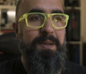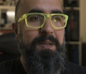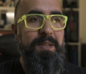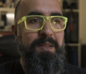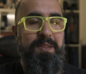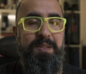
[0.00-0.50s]

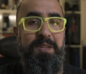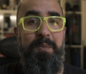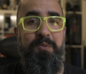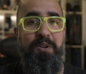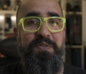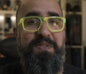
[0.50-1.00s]
the
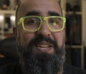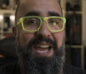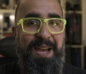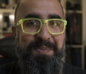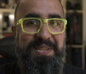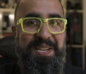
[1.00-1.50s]
number of
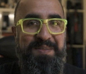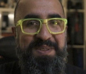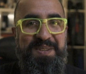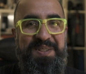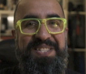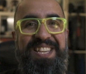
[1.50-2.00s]
tabs I'm
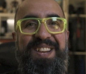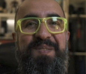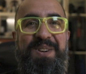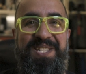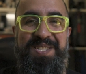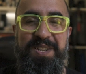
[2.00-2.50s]
using
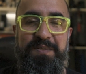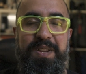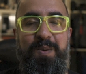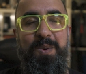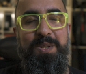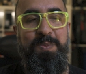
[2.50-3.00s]
while
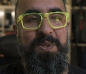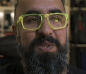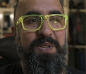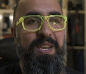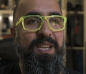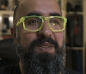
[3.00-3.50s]
surfing, which was
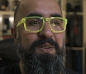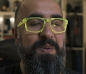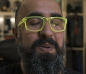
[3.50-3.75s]
okay too.